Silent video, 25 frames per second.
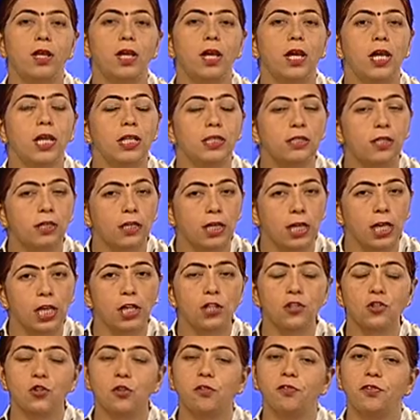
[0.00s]
In the
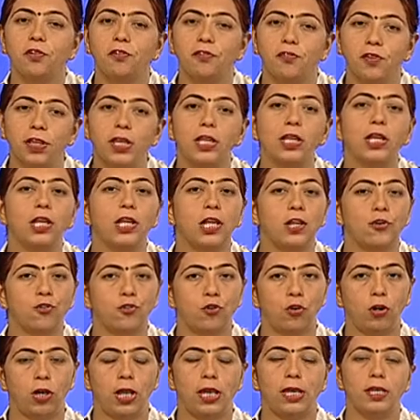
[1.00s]
case of the weak
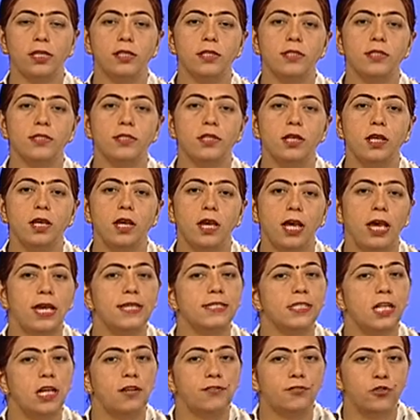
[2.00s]
electrolytes, as
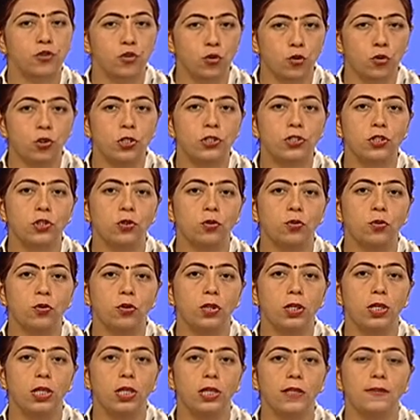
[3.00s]
I have told you,
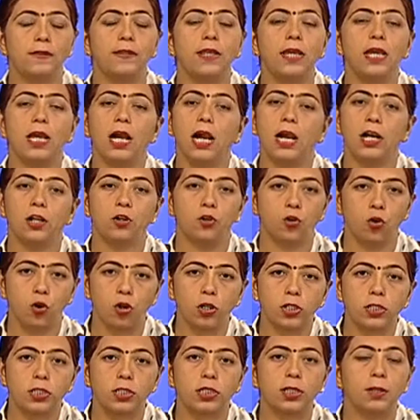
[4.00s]
they are
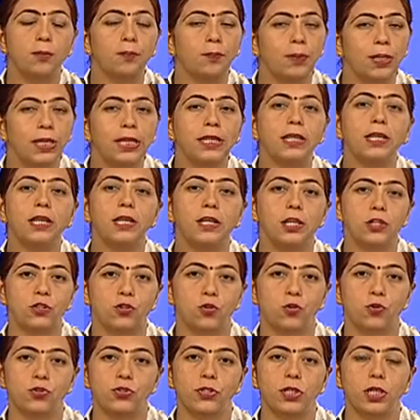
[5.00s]
not completely
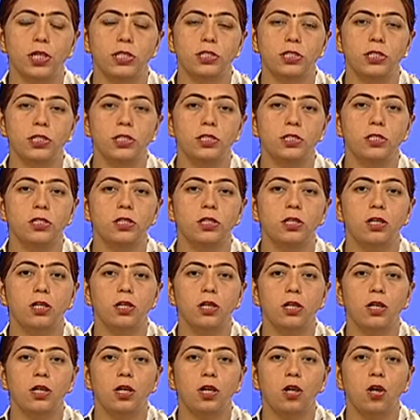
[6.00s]
dissociated.
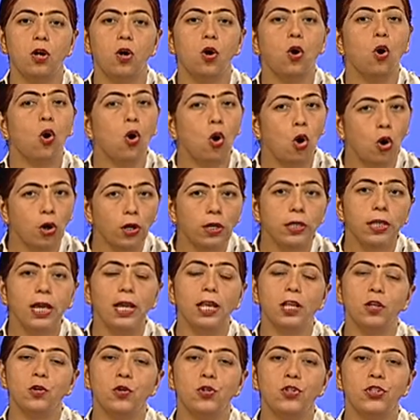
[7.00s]
On
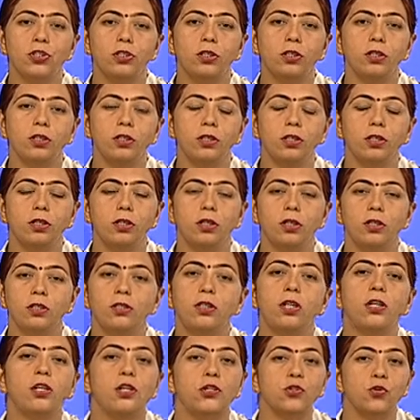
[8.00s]
dilution, the
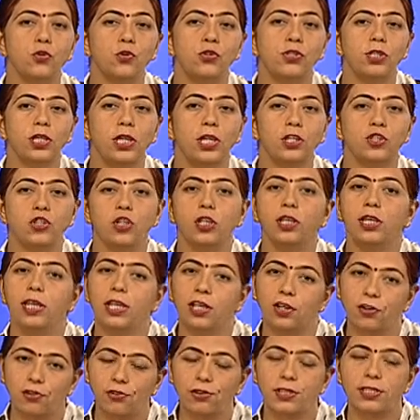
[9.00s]
dissociation
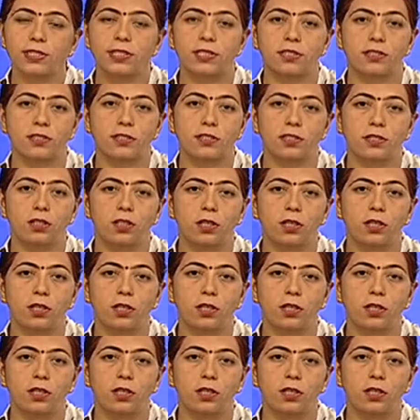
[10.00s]
increases.